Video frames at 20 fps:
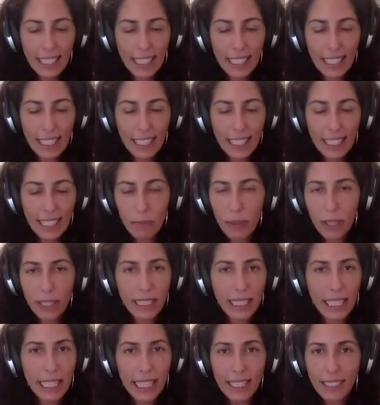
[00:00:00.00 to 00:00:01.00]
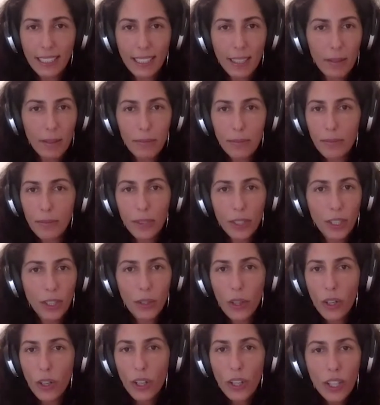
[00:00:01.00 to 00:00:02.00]
I listen to podcasts. I'm, you
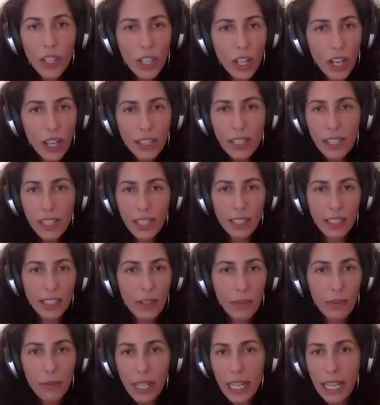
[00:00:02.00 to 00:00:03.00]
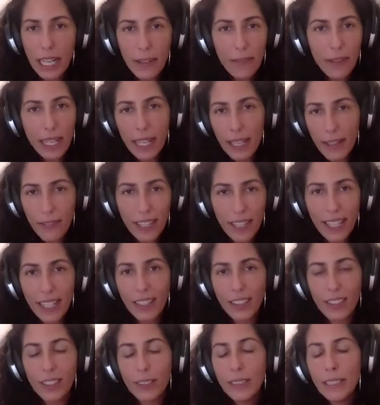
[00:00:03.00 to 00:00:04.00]
know, constantly reading,
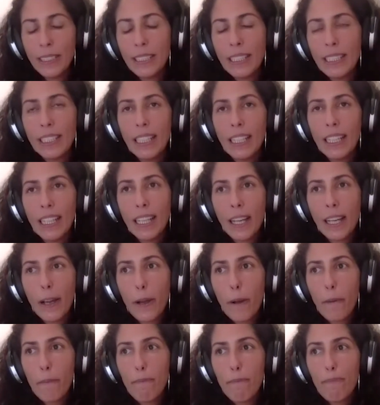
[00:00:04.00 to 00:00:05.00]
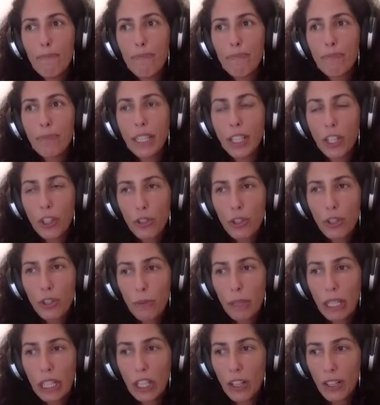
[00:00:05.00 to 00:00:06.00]
no, and
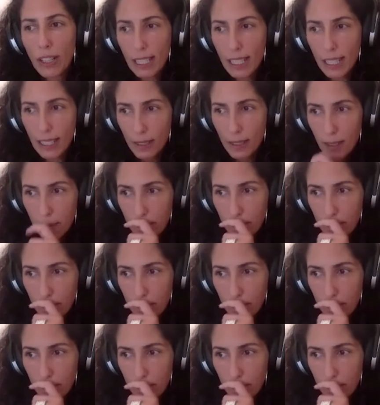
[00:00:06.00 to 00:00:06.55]
consuming content.